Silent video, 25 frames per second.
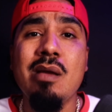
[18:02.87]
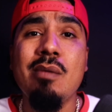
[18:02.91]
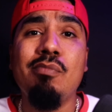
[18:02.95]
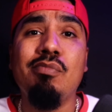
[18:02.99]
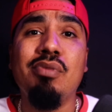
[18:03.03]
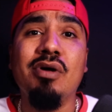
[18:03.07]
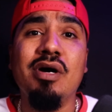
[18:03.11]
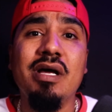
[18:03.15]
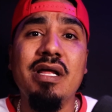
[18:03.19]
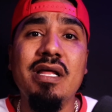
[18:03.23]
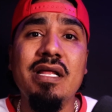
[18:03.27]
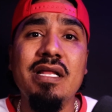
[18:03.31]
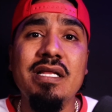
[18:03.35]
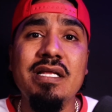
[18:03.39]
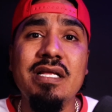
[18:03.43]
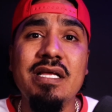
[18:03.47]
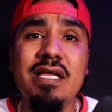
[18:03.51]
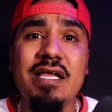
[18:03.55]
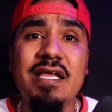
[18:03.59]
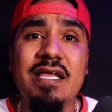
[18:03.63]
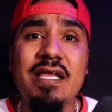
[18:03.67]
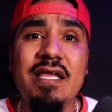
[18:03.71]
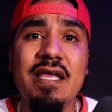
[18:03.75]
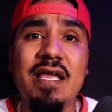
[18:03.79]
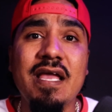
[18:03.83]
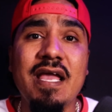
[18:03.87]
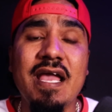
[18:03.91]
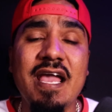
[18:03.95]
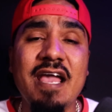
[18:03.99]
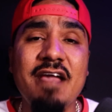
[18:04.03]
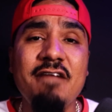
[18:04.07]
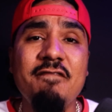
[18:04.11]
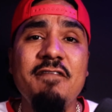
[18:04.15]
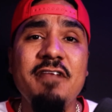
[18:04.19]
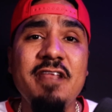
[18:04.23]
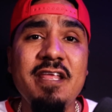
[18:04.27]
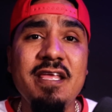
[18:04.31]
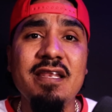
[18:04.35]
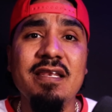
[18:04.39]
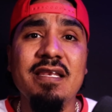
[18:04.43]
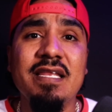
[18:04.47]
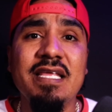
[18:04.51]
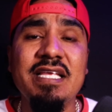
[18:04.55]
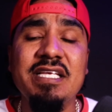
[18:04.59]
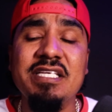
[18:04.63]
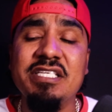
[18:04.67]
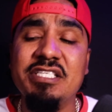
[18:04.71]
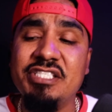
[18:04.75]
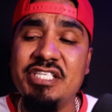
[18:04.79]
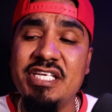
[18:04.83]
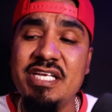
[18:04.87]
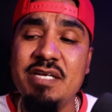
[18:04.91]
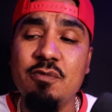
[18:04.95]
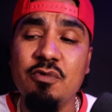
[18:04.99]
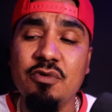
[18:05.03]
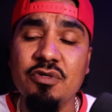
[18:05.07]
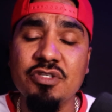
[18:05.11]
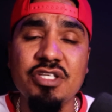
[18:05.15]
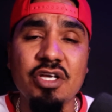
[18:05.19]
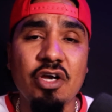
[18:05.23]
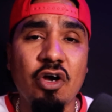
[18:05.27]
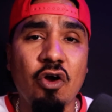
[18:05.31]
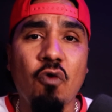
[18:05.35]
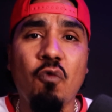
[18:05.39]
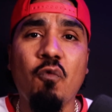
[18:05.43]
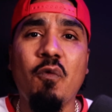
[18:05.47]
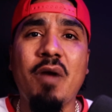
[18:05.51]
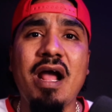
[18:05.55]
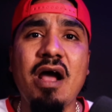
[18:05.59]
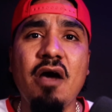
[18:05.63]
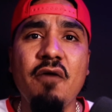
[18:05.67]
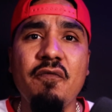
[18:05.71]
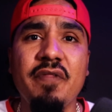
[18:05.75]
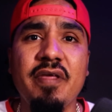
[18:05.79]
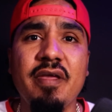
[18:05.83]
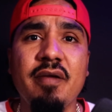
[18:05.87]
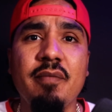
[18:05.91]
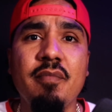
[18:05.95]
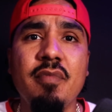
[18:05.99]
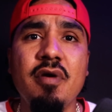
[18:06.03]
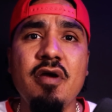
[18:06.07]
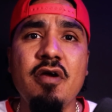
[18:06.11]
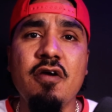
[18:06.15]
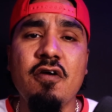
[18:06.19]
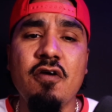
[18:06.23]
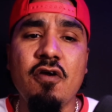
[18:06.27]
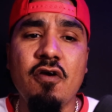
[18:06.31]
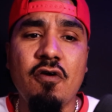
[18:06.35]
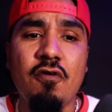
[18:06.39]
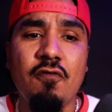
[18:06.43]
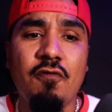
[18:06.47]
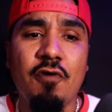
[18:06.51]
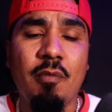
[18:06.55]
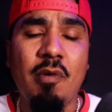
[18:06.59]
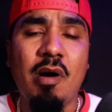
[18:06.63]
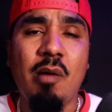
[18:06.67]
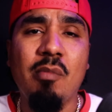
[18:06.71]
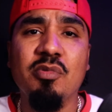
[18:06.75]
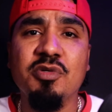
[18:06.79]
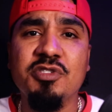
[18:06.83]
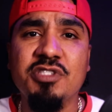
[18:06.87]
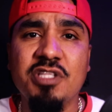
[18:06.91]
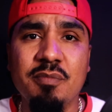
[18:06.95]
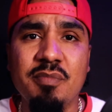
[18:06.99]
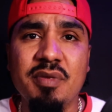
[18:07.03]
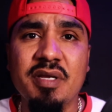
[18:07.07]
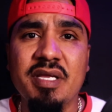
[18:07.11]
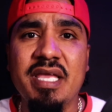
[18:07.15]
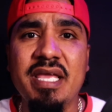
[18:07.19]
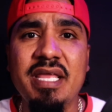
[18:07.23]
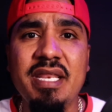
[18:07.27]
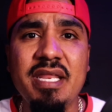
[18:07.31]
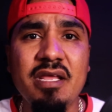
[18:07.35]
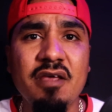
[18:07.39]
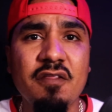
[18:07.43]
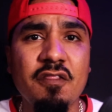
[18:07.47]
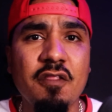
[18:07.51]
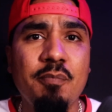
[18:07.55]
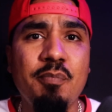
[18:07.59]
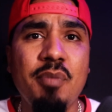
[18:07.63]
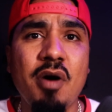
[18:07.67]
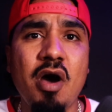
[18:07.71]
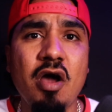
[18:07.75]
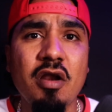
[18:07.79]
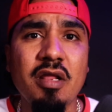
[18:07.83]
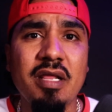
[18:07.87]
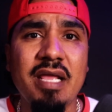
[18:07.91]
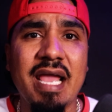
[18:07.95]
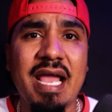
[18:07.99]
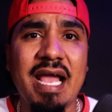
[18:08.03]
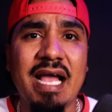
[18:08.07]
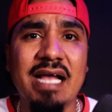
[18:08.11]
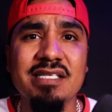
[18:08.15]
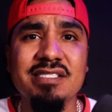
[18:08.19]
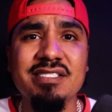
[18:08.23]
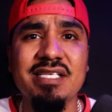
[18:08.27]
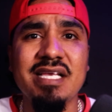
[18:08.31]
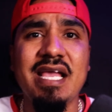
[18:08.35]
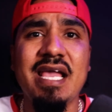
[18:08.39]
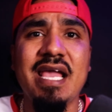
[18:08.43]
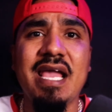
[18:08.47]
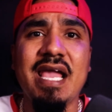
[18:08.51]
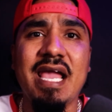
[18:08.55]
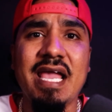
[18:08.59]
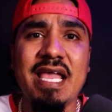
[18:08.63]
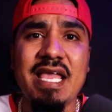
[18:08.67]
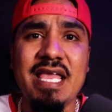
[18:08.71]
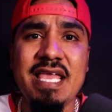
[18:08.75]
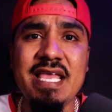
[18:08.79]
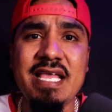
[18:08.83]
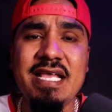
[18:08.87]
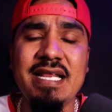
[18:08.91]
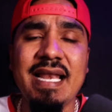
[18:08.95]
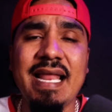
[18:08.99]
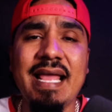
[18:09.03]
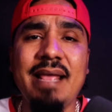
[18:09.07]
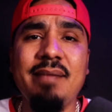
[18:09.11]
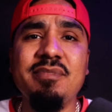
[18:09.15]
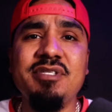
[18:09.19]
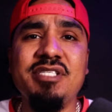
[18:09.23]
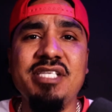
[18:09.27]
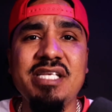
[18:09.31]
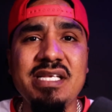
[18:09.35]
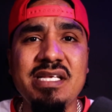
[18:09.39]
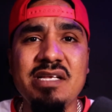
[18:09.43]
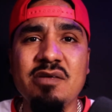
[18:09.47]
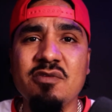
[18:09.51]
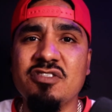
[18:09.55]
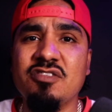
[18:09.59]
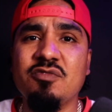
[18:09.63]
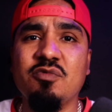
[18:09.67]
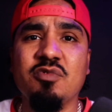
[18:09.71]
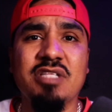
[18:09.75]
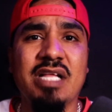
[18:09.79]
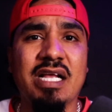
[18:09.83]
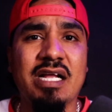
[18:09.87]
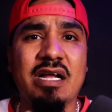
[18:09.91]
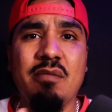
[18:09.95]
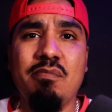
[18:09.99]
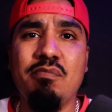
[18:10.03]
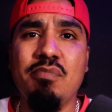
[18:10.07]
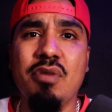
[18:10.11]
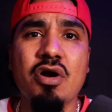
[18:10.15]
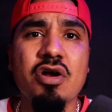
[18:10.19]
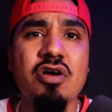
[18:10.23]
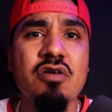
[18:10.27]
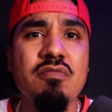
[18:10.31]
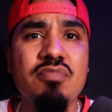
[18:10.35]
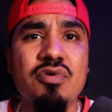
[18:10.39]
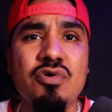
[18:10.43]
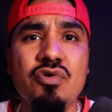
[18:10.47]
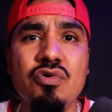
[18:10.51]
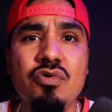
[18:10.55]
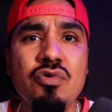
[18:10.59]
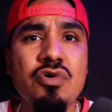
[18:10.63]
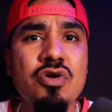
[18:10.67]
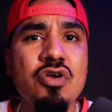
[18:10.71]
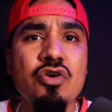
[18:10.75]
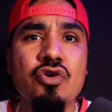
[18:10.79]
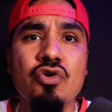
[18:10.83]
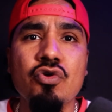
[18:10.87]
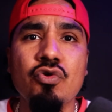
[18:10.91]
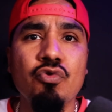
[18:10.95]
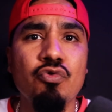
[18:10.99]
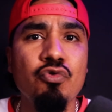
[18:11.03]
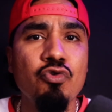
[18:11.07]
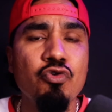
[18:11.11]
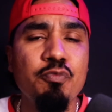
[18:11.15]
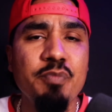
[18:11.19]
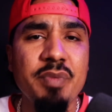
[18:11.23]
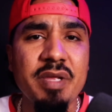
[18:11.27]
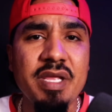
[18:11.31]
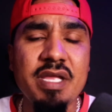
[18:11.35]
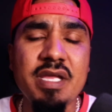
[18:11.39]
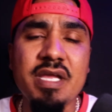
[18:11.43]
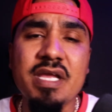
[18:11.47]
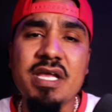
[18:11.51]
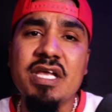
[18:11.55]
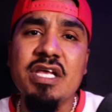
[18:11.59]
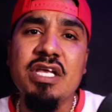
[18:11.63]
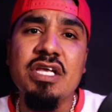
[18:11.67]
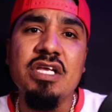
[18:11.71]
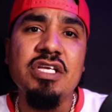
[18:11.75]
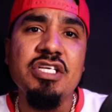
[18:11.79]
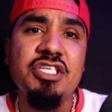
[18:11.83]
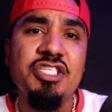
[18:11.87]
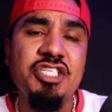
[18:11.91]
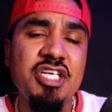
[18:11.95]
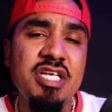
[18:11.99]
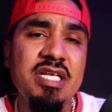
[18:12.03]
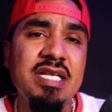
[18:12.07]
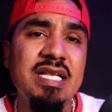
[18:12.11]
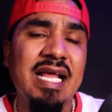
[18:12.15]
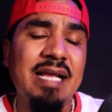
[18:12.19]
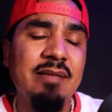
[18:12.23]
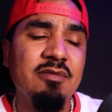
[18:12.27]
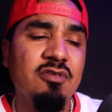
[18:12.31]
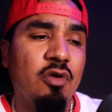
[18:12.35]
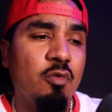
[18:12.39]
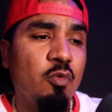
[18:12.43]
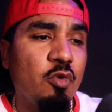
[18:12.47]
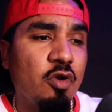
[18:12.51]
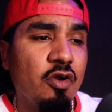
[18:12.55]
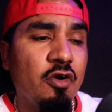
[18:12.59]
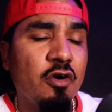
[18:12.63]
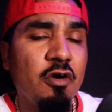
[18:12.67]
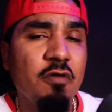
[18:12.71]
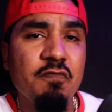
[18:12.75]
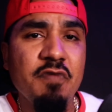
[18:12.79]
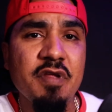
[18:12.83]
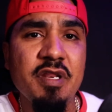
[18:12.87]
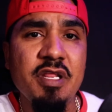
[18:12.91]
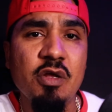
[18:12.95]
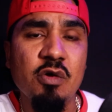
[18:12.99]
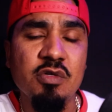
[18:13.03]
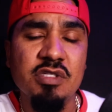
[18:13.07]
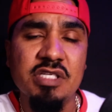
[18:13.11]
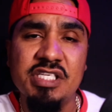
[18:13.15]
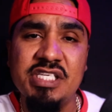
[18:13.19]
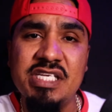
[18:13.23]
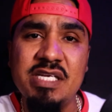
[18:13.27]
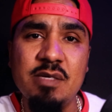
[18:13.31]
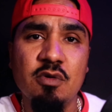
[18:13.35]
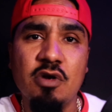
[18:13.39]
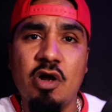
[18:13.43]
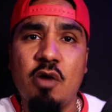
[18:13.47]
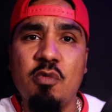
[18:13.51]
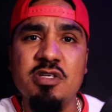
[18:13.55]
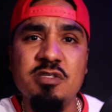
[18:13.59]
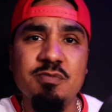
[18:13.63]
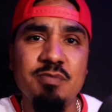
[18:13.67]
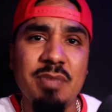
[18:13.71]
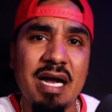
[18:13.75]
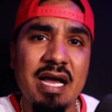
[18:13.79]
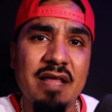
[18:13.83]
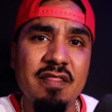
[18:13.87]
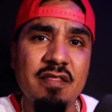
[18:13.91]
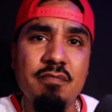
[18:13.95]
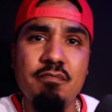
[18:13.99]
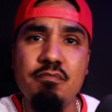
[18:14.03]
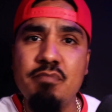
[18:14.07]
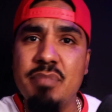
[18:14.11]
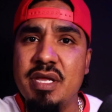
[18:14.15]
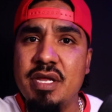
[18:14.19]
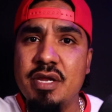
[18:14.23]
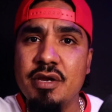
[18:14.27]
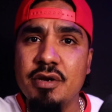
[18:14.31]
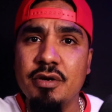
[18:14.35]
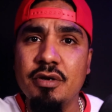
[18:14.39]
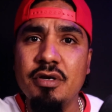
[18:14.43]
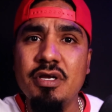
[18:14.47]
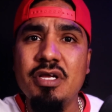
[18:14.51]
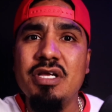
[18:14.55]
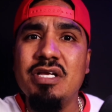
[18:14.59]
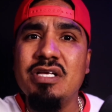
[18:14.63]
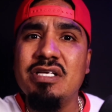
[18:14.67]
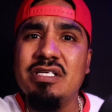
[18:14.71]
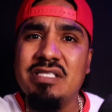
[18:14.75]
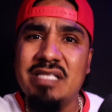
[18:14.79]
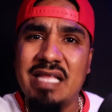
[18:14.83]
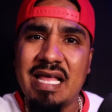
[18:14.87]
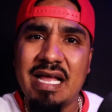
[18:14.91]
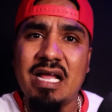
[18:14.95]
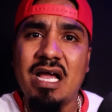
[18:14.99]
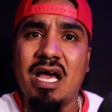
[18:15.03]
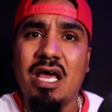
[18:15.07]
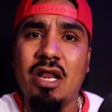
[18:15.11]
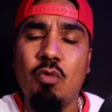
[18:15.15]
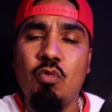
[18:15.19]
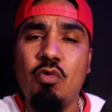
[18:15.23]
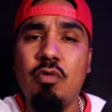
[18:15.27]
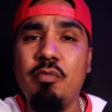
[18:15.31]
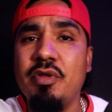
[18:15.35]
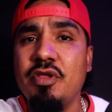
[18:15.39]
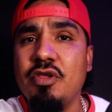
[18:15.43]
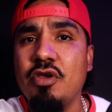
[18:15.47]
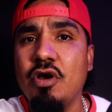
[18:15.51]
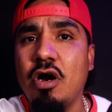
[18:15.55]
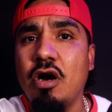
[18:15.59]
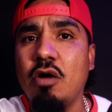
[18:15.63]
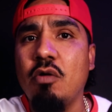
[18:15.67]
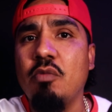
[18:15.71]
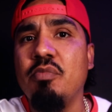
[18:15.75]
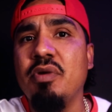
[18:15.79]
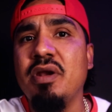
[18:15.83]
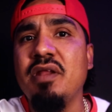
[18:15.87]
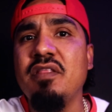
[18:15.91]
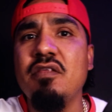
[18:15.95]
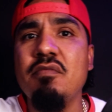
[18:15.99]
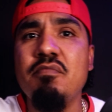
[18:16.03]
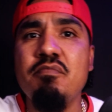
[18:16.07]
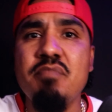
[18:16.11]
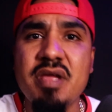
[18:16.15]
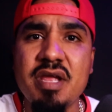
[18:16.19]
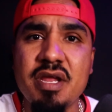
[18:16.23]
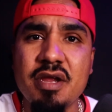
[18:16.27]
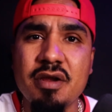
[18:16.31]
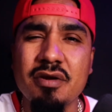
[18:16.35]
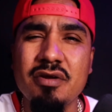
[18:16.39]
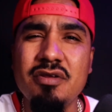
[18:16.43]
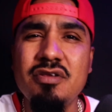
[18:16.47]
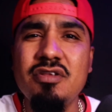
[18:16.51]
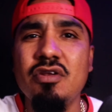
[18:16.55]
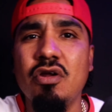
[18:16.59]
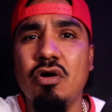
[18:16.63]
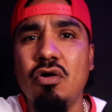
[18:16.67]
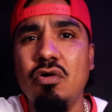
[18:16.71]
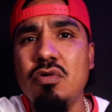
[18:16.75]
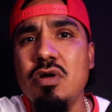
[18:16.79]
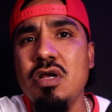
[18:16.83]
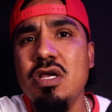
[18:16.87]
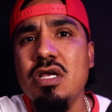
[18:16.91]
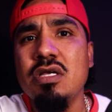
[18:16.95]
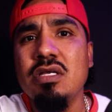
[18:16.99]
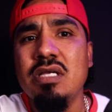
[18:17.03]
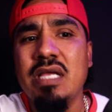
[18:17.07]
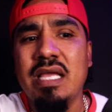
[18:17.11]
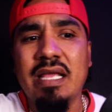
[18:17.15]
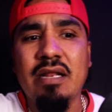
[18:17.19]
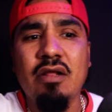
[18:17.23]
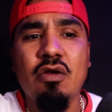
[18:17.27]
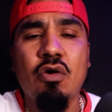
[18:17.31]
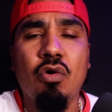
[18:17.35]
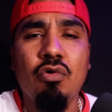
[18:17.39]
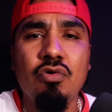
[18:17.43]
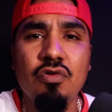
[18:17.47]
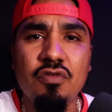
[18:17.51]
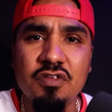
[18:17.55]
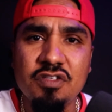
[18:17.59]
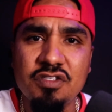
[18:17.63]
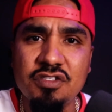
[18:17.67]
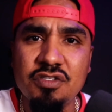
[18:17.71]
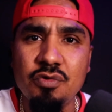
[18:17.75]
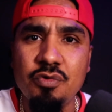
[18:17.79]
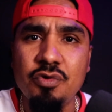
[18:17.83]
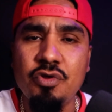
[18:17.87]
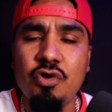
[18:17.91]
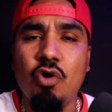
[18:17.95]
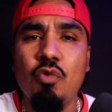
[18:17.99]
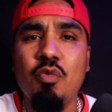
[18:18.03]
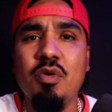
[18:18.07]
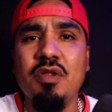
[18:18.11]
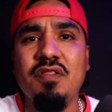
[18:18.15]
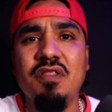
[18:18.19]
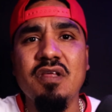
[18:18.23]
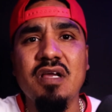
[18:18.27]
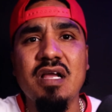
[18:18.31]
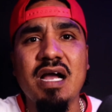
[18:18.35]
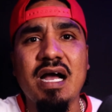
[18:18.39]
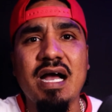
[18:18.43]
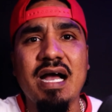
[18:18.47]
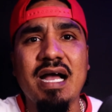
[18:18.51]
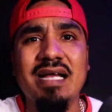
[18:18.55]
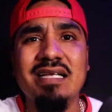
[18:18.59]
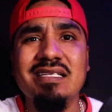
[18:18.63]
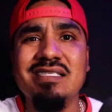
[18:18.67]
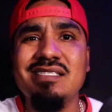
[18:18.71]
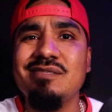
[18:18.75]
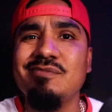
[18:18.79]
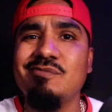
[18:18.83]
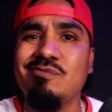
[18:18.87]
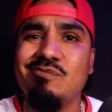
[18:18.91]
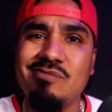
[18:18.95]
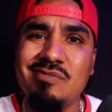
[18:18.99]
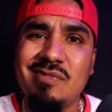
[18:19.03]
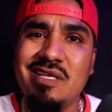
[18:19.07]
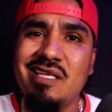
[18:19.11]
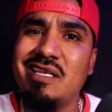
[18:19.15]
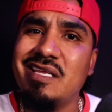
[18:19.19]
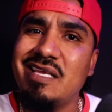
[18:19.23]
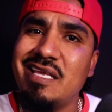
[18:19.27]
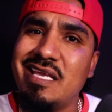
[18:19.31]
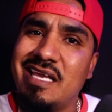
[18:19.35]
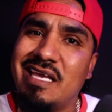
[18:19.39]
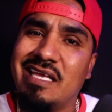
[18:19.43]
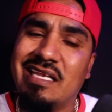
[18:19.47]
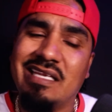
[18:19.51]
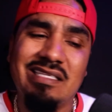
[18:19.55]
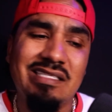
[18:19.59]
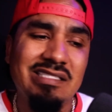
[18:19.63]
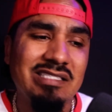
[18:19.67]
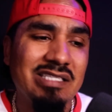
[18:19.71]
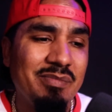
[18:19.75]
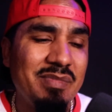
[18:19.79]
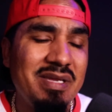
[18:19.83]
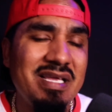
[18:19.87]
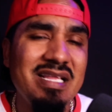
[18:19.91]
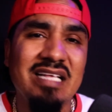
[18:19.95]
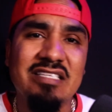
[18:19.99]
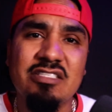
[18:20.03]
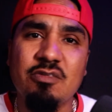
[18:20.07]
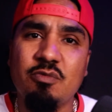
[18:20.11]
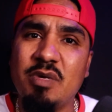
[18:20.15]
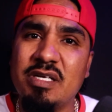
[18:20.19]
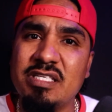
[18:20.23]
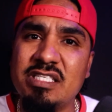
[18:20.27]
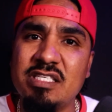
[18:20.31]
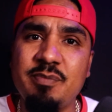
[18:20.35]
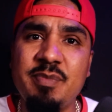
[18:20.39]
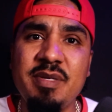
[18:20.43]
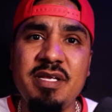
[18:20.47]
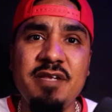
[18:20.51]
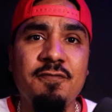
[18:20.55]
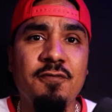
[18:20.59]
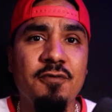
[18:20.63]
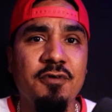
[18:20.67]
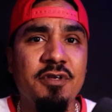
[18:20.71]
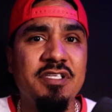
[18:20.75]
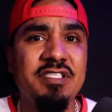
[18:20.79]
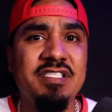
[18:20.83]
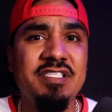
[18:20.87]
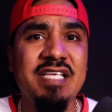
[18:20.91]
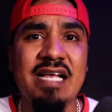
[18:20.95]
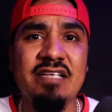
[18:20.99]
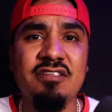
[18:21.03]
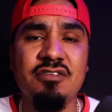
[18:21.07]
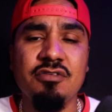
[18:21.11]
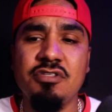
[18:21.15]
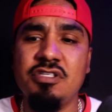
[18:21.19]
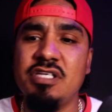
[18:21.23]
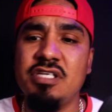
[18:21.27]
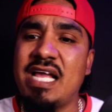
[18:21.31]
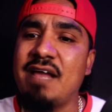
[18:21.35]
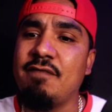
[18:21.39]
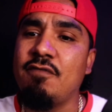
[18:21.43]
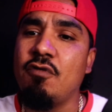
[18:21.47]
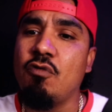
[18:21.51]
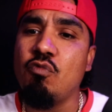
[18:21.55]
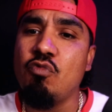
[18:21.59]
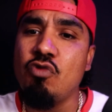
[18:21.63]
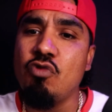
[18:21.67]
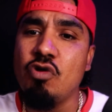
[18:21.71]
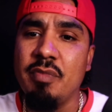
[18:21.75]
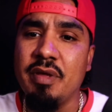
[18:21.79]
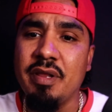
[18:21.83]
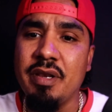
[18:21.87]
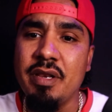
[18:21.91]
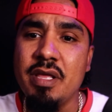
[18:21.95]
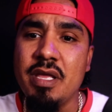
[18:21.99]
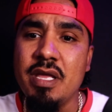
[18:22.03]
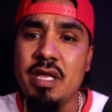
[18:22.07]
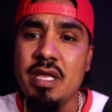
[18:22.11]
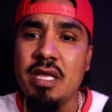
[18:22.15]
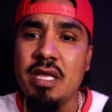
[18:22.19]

But evidently she was around them from almost the beginning of the podcast. He claims she just was like a bugaboo groupie. She claims on one of her videos that she would always buy them beer. That kind of woman, y'all, bring the beer, you know, and go to the studio with the guys. And again, to me, that's a recipe for disaster, to have a woman,